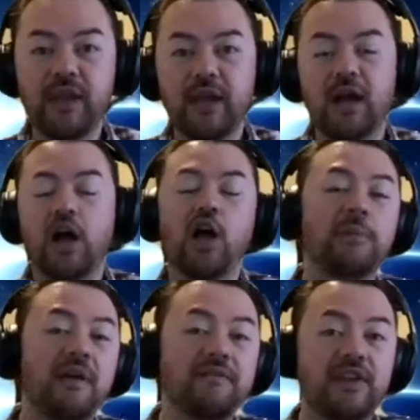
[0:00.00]
All
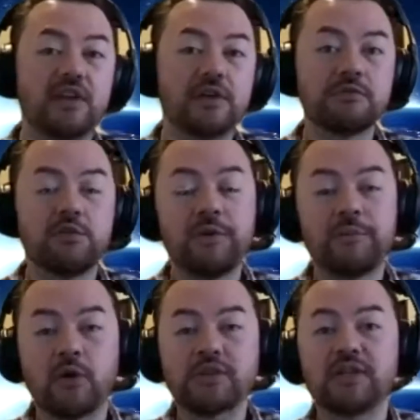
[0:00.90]
my videos will be
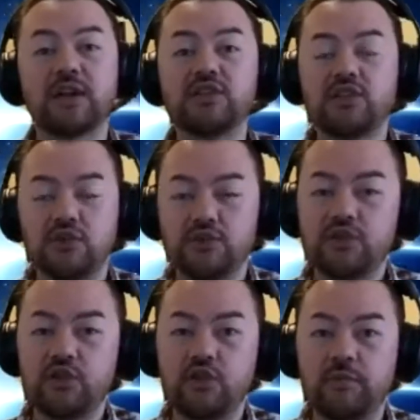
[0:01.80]
posted on
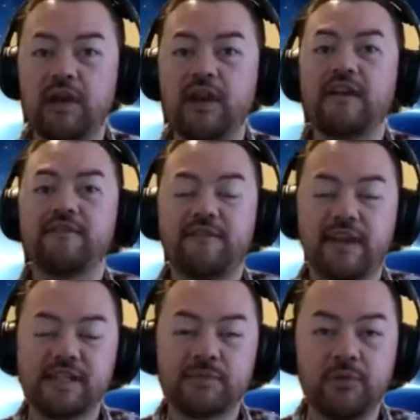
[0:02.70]
YouTube,
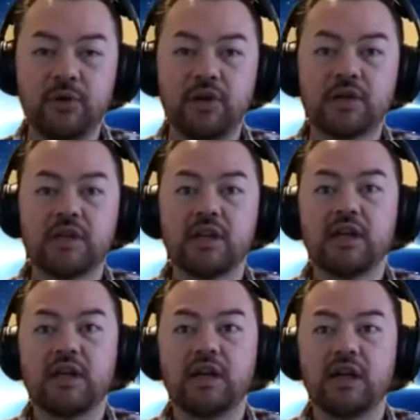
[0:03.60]
Facebook,
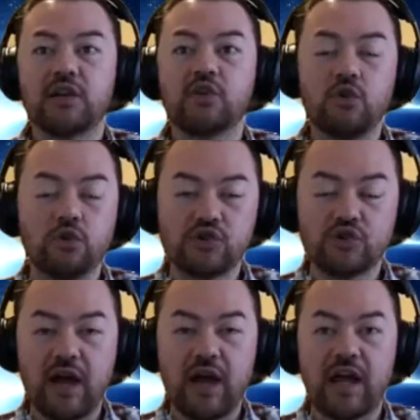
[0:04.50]
uh, Google
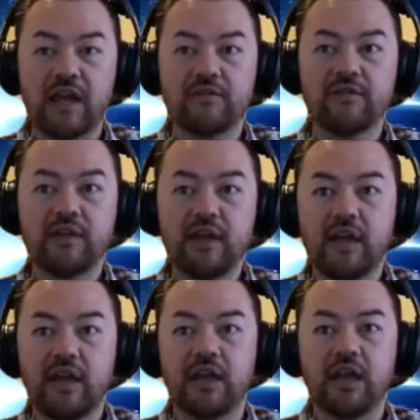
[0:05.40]
Drive
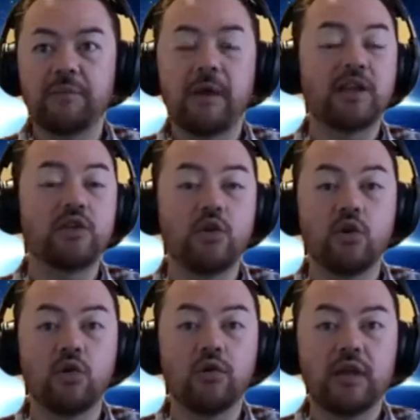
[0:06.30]
and uh, my
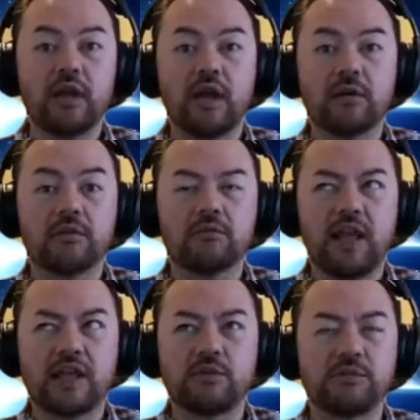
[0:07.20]
Google uh,
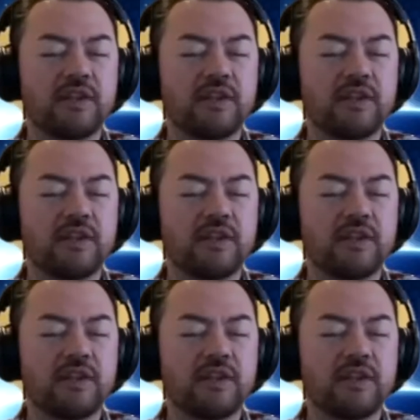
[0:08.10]
Classrooms.